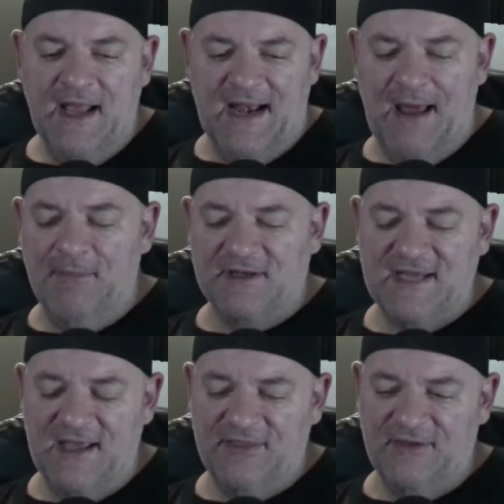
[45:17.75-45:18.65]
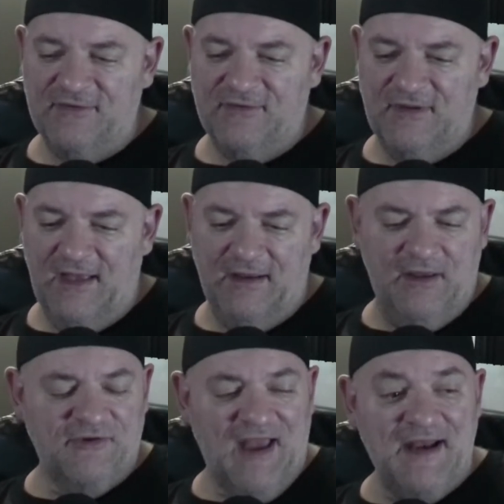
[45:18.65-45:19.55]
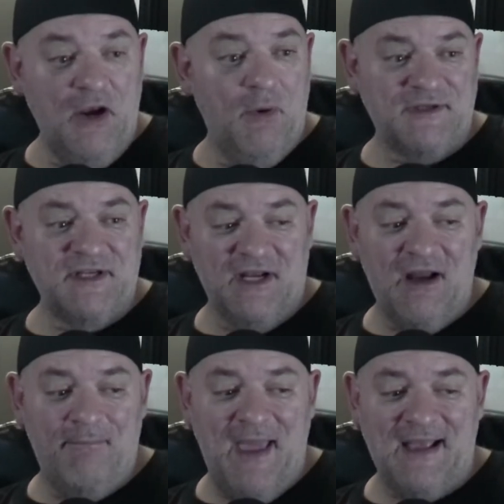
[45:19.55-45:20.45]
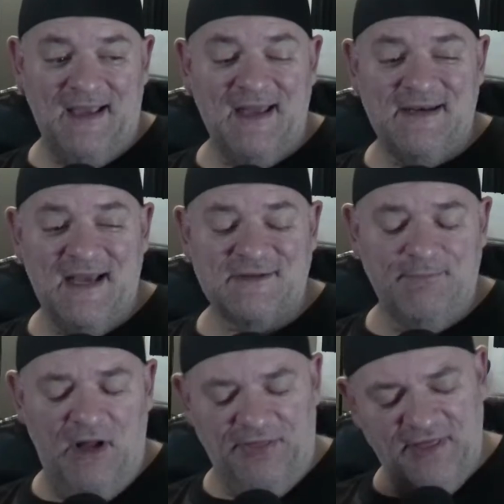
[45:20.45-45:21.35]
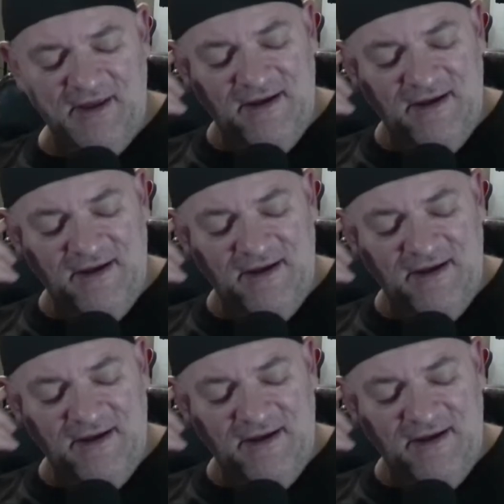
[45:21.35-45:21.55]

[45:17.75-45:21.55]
and I'm going to take this because I know it's going to come back again next month.